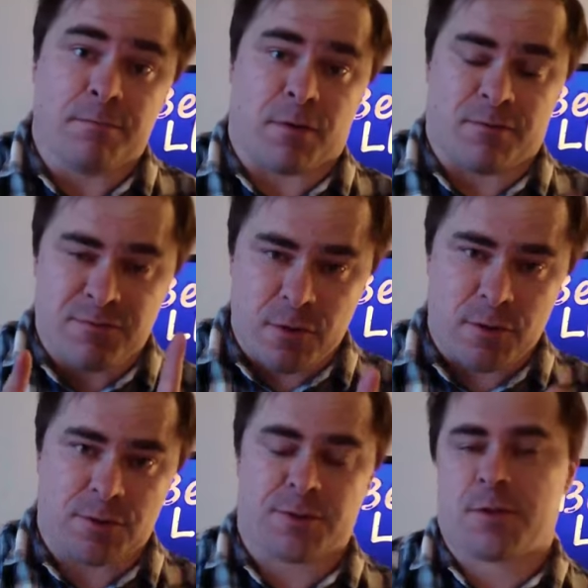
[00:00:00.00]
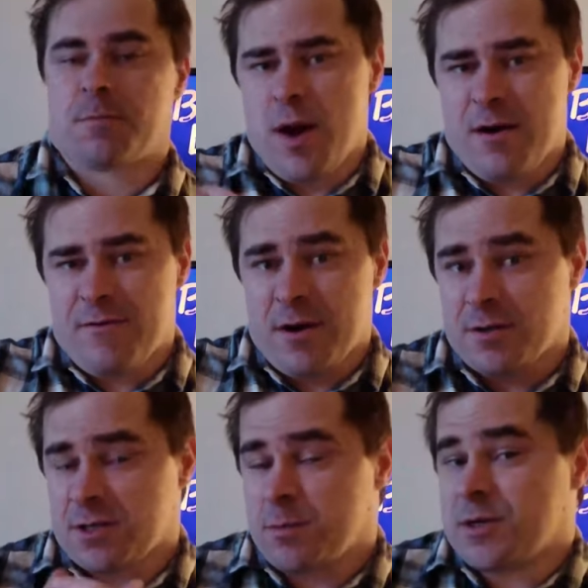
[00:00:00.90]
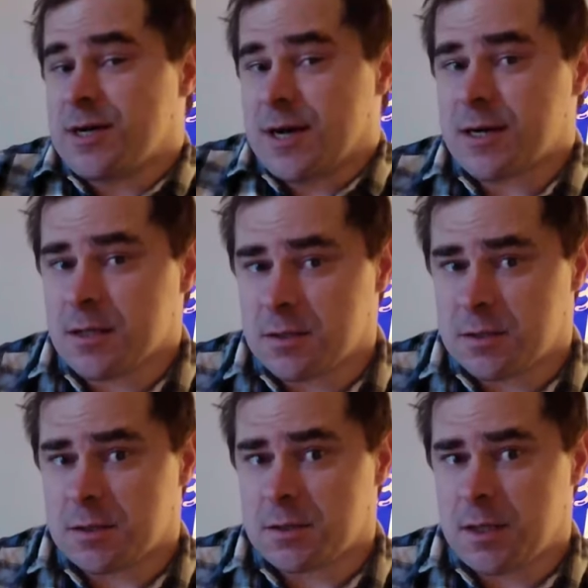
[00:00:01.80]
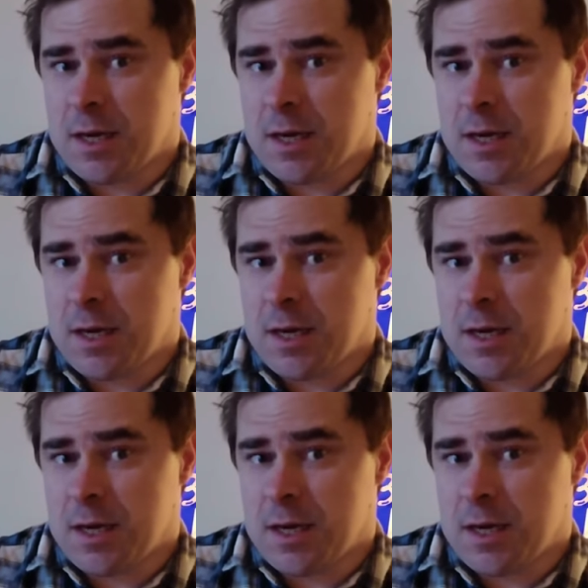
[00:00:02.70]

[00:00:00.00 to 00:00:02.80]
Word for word: But first, you have someone in Ireland